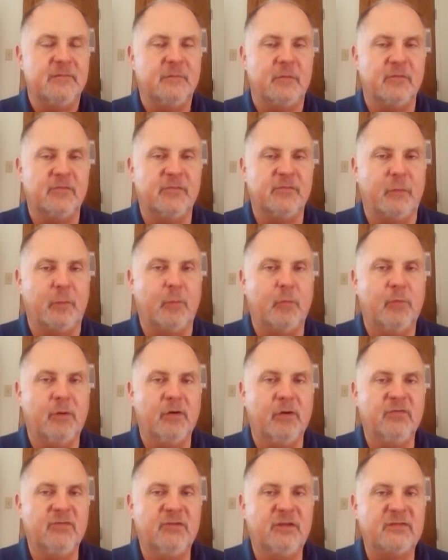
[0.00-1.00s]
First of all,
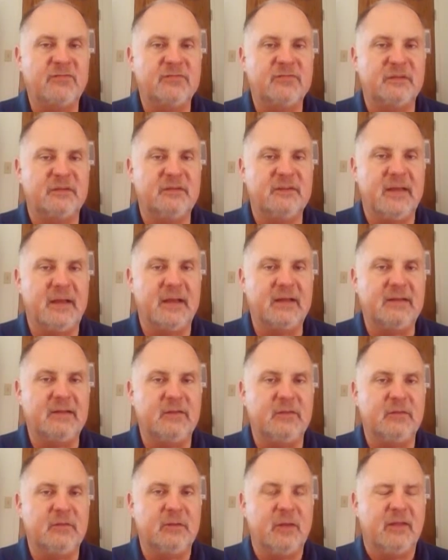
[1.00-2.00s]
we're just
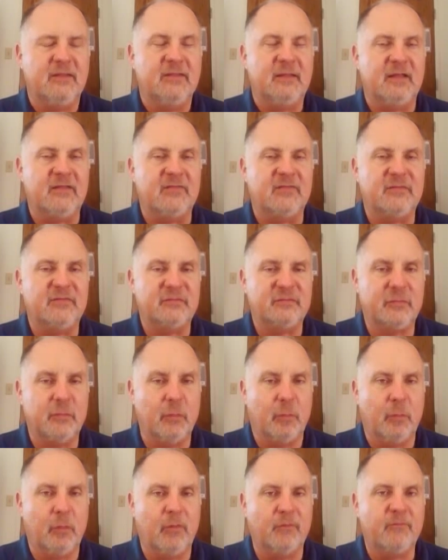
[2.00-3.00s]
deducting that
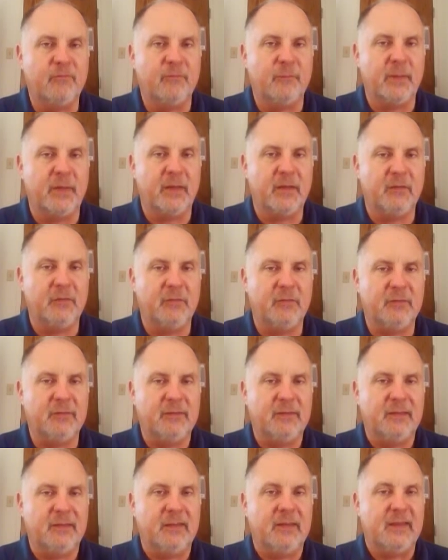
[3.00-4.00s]
score from
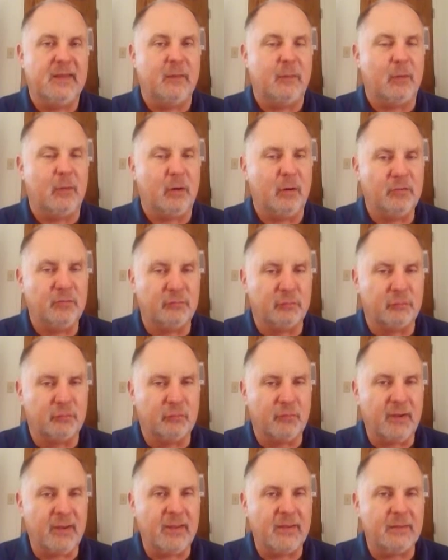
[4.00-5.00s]
100. It will hurt your
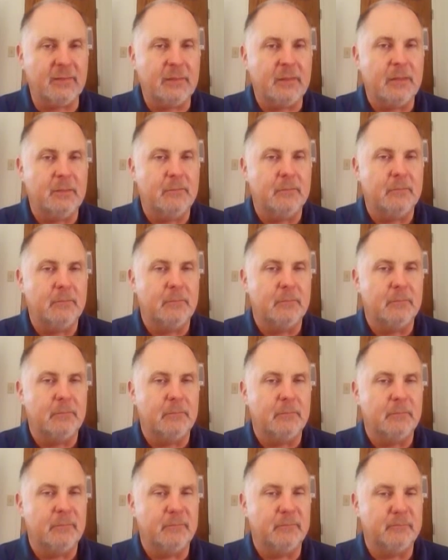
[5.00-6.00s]
grade,
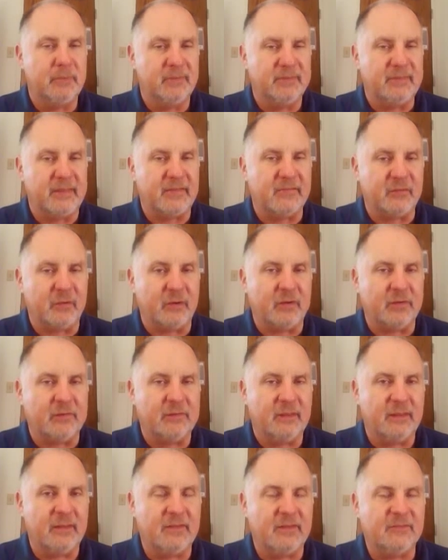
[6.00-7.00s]
but that's all it
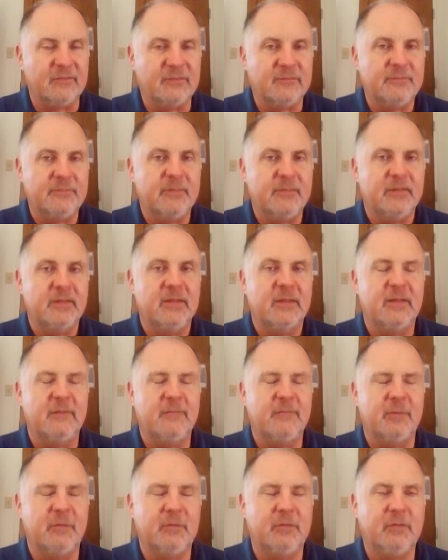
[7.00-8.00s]
does.
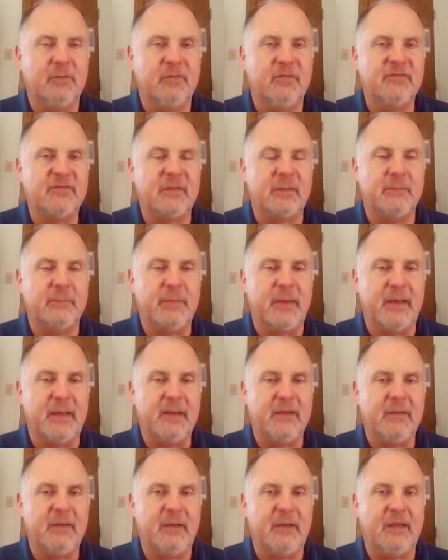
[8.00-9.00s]
If you do this at
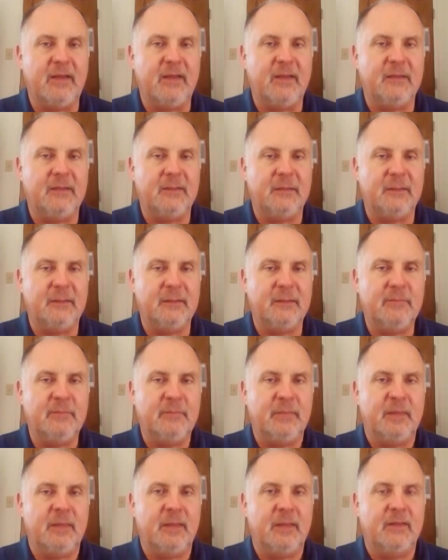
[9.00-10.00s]
Baylor, A&M,
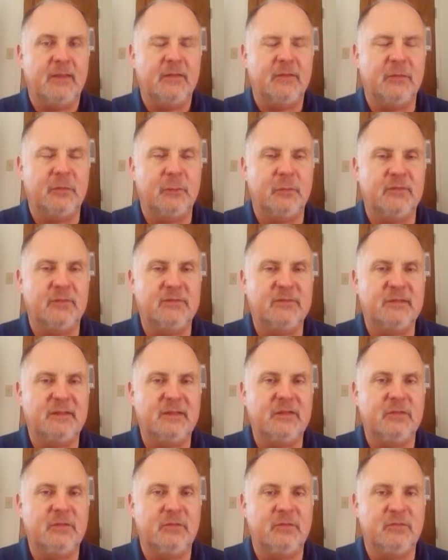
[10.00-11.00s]
UNT,
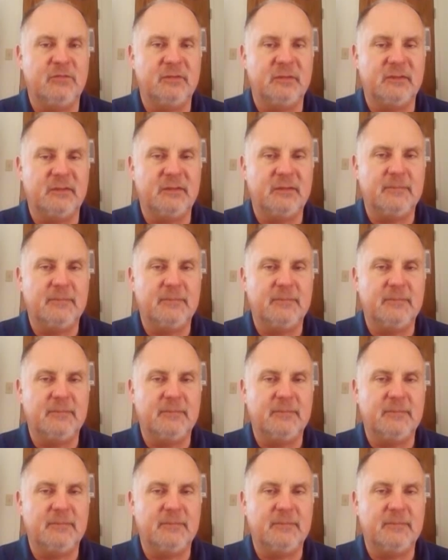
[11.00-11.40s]
UT,